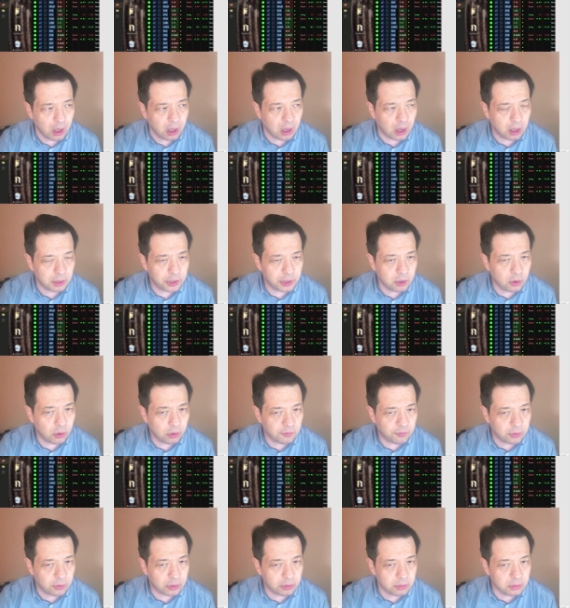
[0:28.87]
The goal
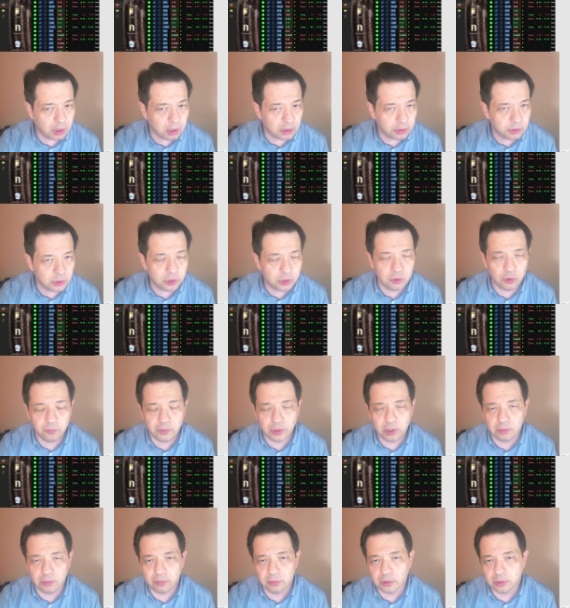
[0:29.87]
for this new
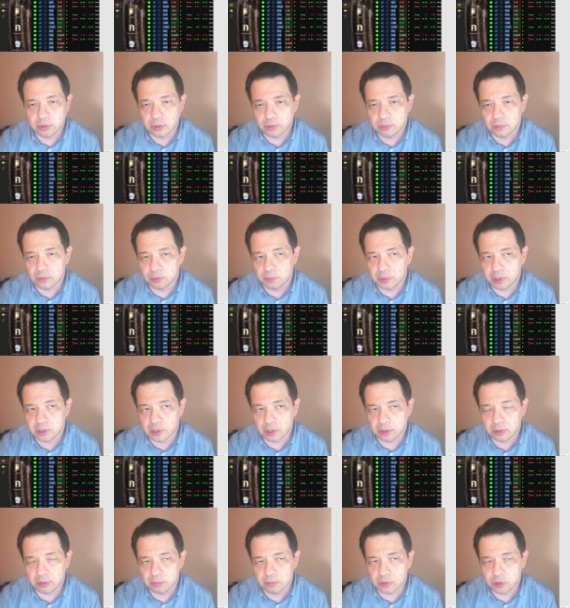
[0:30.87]
video is to be
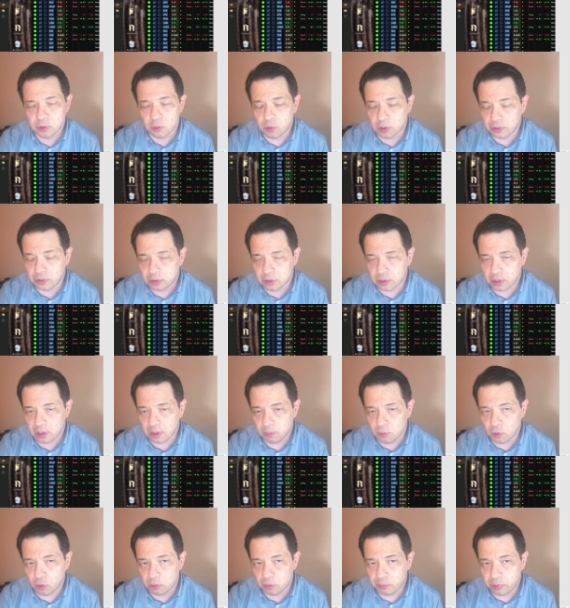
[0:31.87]
somewhat
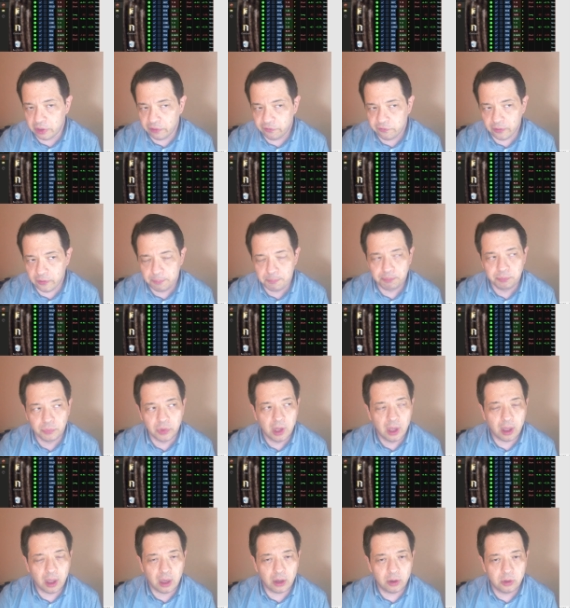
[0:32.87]
more brief
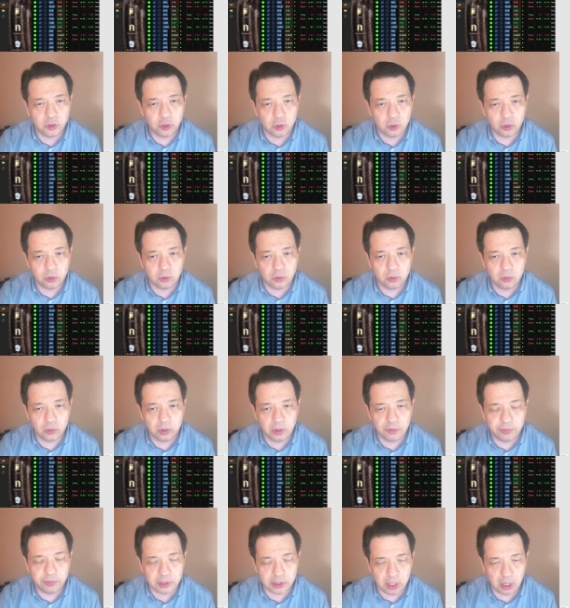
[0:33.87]
and also to
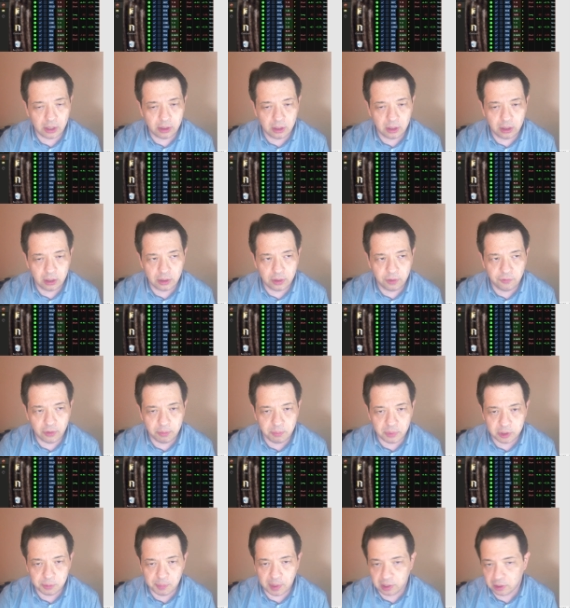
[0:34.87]
give a slightly different
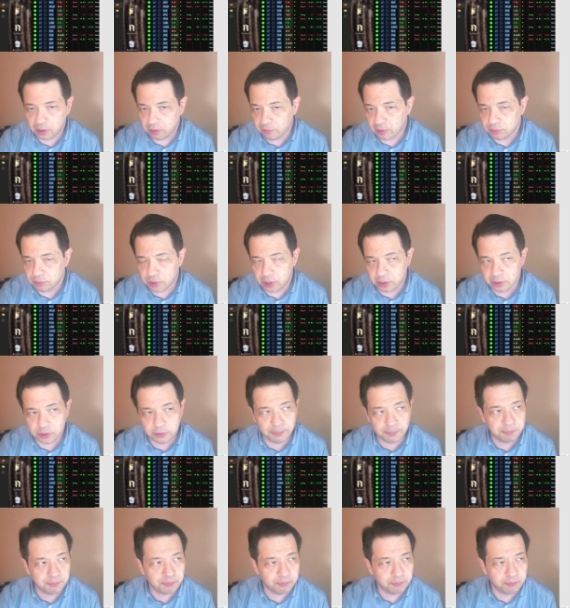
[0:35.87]
perspective on things,